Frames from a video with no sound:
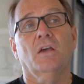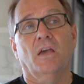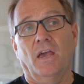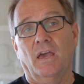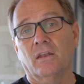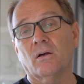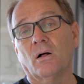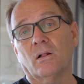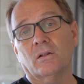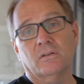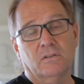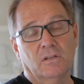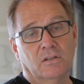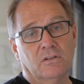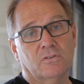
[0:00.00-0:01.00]
and
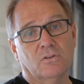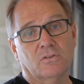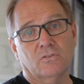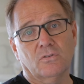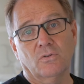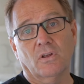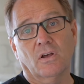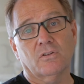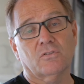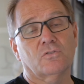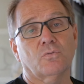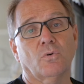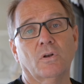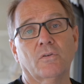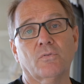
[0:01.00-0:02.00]
on into
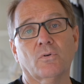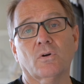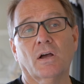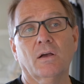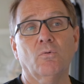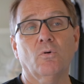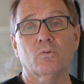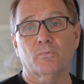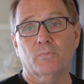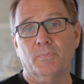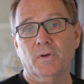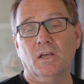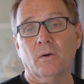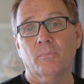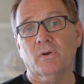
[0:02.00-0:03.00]
2024. I will
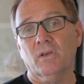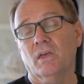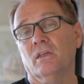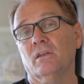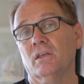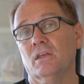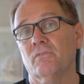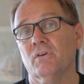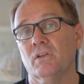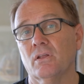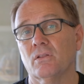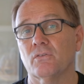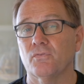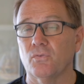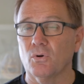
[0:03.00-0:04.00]
pick up again and give
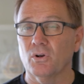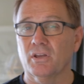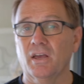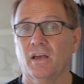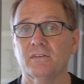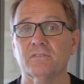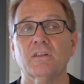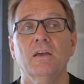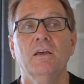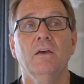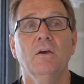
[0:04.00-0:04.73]
another forecast